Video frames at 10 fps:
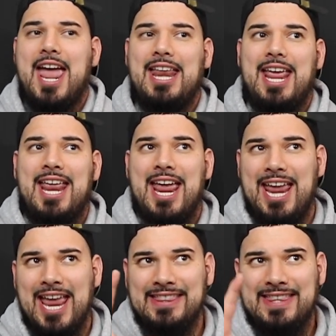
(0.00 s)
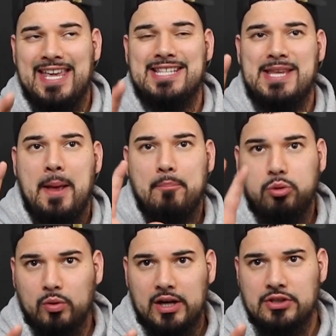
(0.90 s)
And this
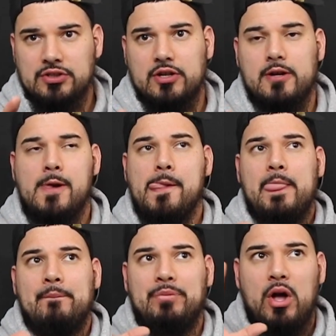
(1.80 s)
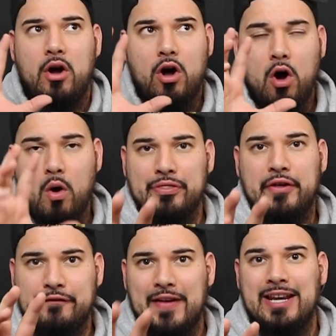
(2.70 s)
preacher on
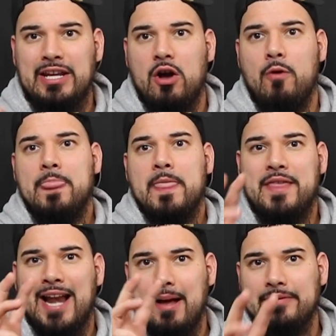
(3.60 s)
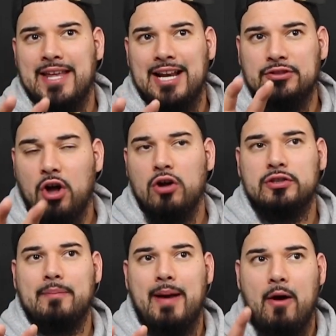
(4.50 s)
the video that I
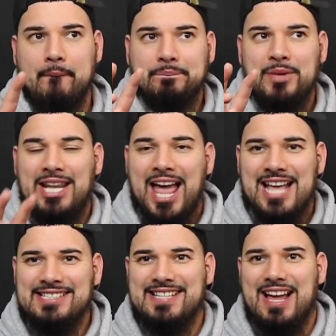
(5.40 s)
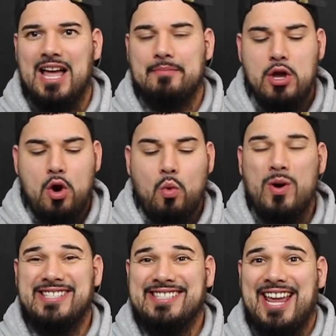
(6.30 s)
talked about last time
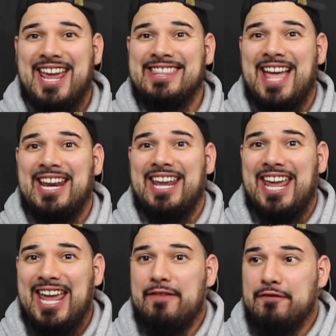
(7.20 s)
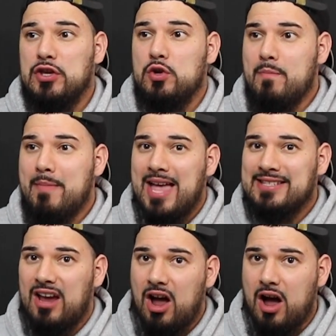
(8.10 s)
was saying that if you
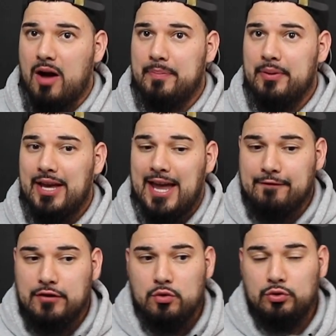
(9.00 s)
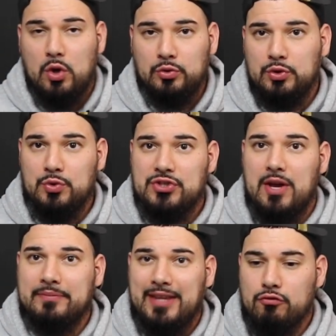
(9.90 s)
mess up, if you don't do
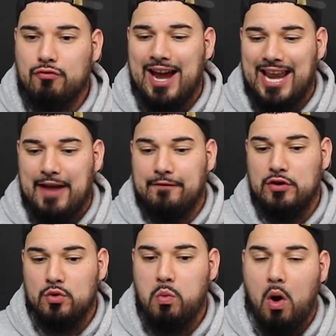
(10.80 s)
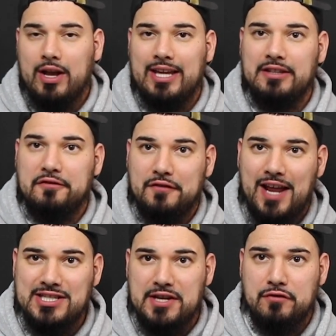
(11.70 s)
something right, if you walk in the
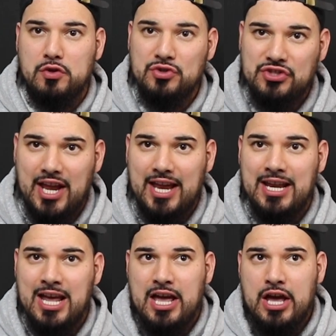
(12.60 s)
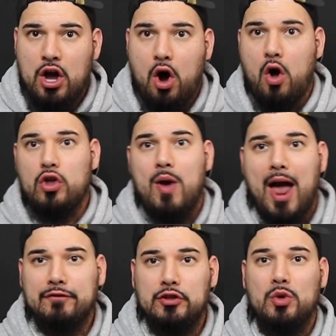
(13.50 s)
flesh, if you sin, all you
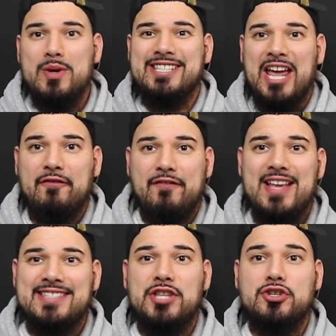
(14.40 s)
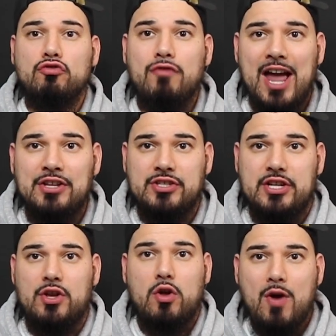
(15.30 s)
have to do is confess that you're
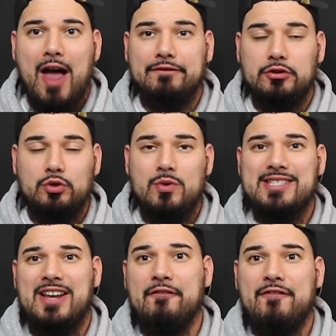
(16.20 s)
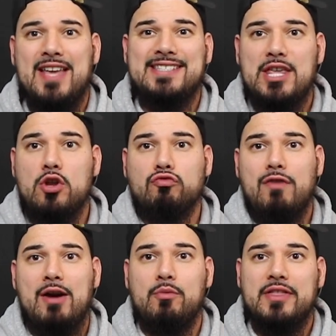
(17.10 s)
righteous. All you have to do is confess that you're
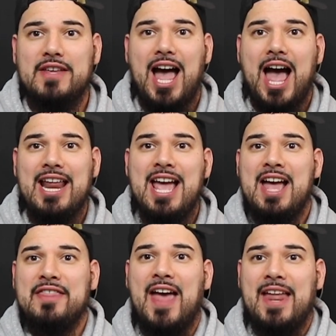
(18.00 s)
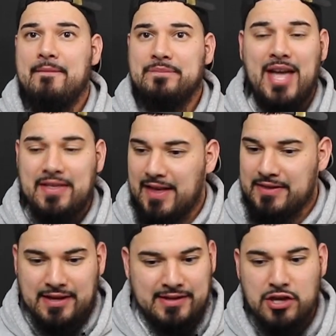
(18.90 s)
right with God, that
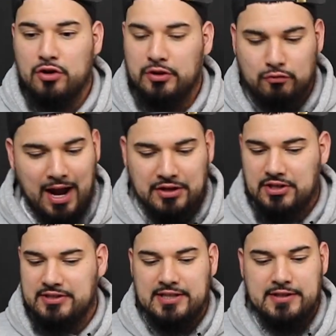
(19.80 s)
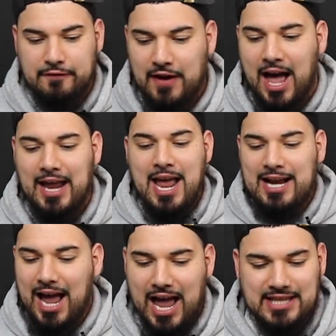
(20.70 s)
you're the righteousness of God.
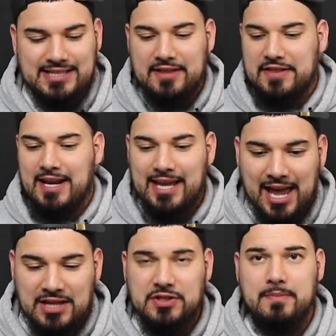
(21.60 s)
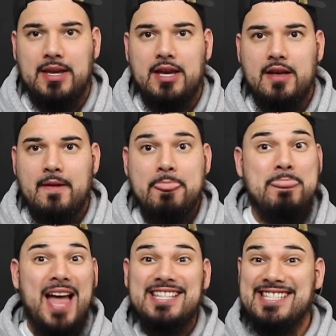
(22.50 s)
God has nothing against me.
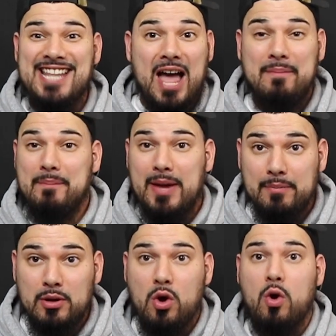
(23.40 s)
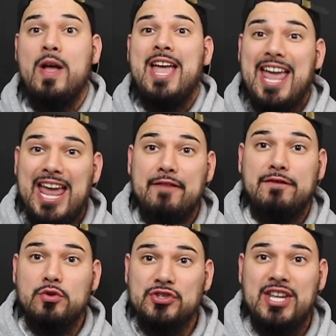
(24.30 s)
That's not biblical.
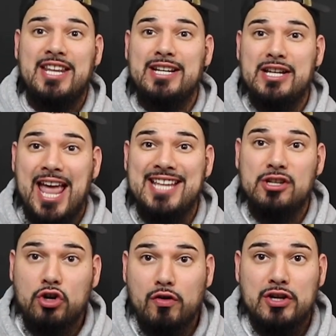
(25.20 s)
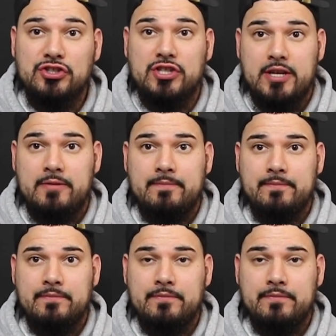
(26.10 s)
If you sin as a Christian,